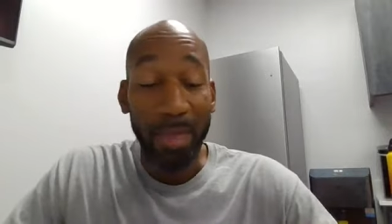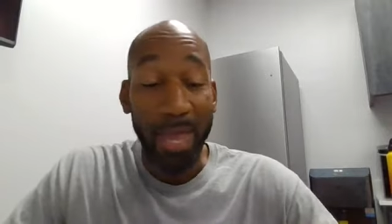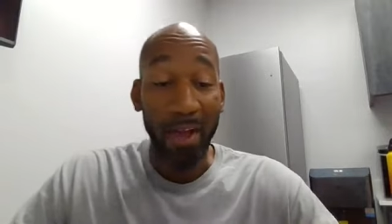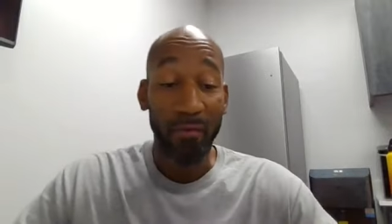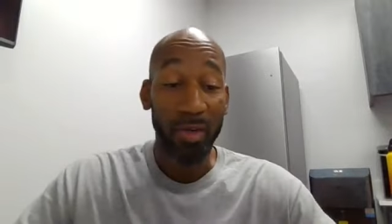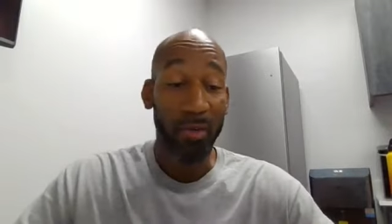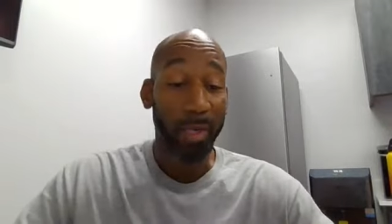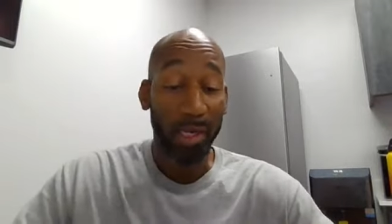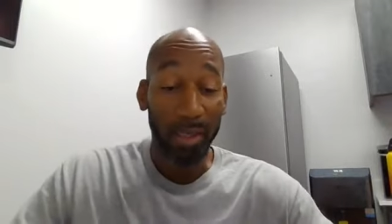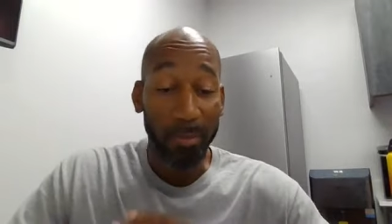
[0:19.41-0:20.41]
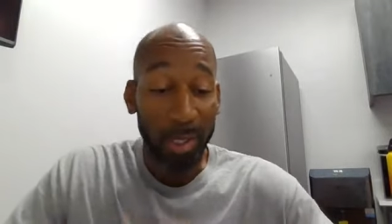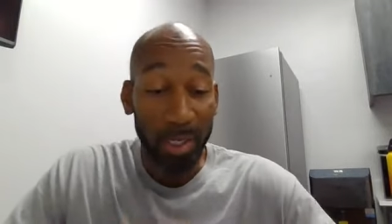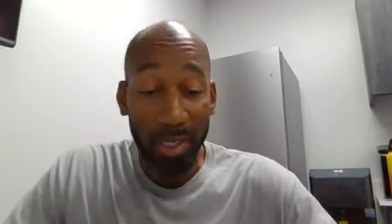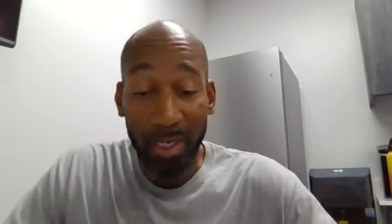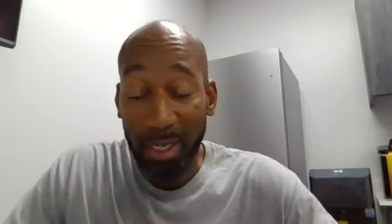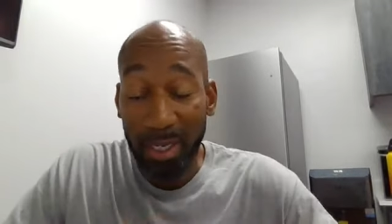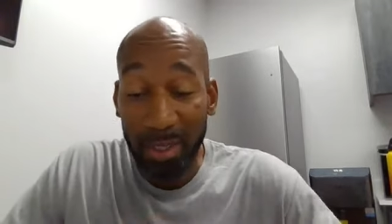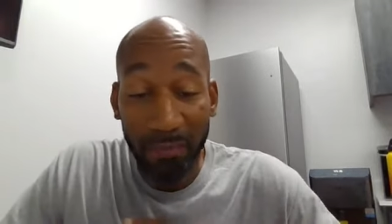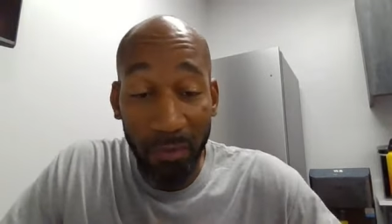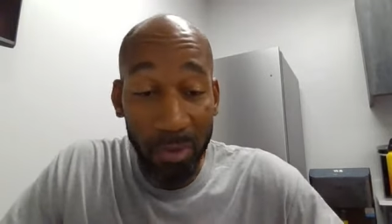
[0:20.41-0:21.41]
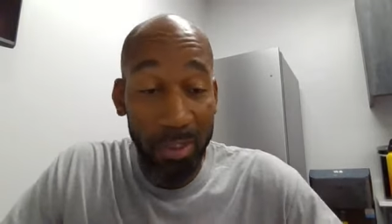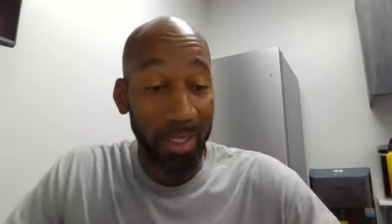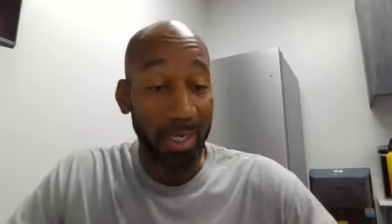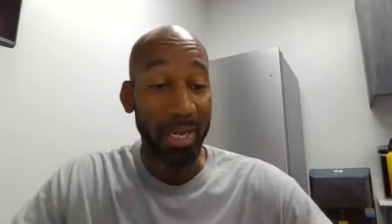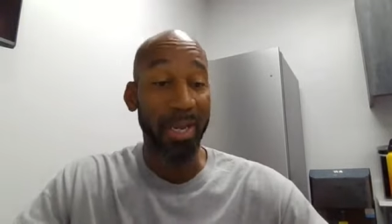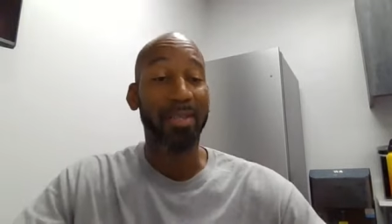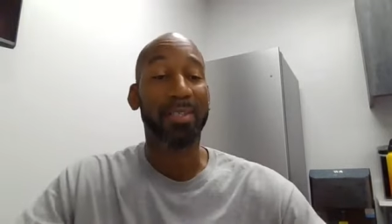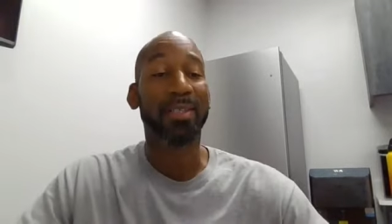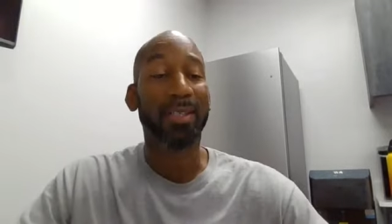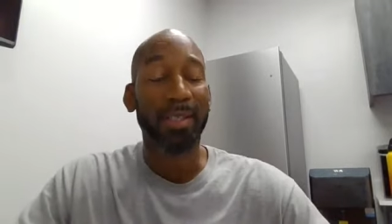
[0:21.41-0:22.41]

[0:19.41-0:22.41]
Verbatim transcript: the Alpha and Omega, the beginning and the end, the first and the last.